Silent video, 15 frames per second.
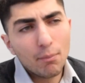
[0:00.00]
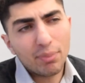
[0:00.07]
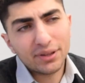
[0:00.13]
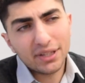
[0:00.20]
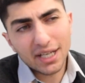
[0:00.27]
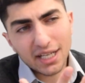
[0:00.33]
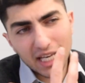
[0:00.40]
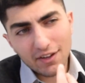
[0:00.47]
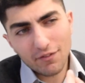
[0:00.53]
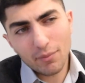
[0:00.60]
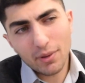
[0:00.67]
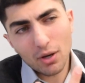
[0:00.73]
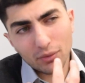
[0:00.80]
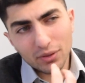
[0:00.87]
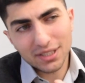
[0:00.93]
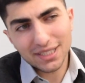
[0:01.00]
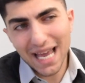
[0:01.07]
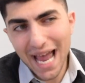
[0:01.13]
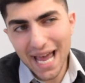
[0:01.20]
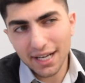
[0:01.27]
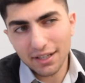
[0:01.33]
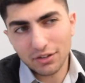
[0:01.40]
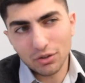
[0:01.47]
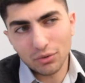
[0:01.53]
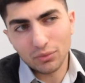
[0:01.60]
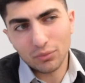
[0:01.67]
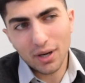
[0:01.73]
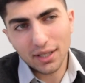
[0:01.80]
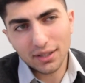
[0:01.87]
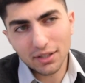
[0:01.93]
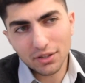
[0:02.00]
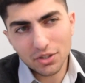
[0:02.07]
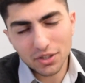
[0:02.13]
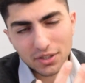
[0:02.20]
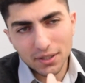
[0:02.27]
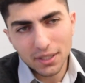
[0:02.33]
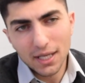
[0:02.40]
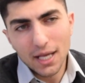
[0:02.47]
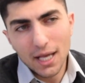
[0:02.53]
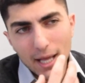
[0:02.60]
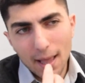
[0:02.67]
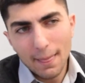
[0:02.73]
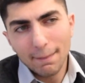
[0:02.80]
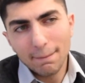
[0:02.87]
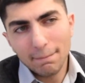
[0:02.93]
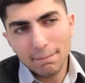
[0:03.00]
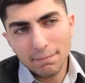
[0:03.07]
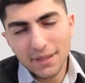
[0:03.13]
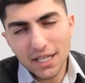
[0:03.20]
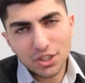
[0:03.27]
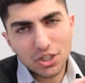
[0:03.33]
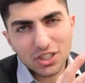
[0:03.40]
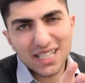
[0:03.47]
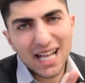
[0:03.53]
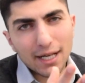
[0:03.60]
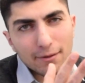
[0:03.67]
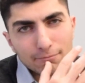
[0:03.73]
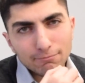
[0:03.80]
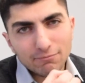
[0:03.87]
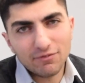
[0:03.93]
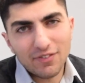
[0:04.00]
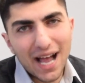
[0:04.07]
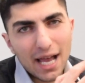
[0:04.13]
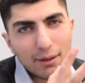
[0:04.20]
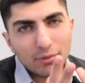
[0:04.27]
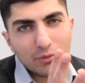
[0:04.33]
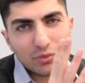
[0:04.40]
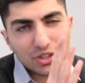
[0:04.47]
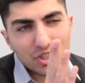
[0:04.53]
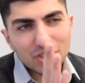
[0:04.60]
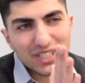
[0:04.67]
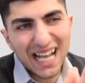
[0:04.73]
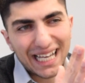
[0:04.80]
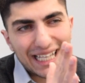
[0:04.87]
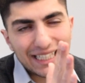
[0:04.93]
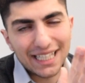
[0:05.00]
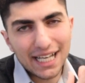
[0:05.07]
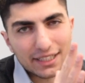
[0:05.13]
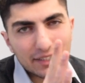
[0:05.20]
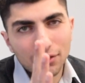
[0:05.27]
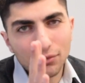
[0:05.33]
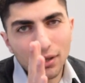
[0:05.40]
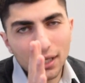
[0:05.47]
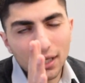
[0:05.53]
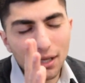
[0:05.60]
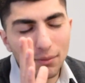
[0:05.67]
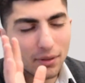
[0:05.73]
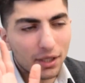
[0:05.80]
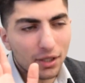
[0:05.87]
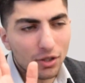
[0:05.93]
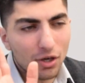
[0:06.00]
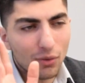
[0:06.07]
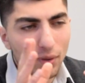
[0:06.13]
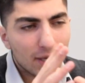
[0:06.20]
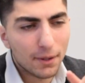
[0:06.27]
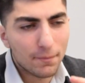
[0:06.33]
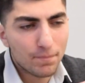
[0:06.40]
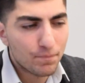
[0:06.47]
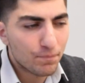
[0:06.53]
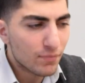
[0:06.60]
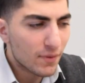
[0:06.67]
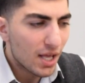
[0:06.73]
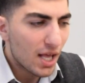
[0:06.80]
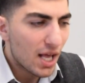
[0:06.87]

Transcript: But they're giving me all this attitude, right? They're just not vibing. We're just not connecting, right? I'm like, you know what?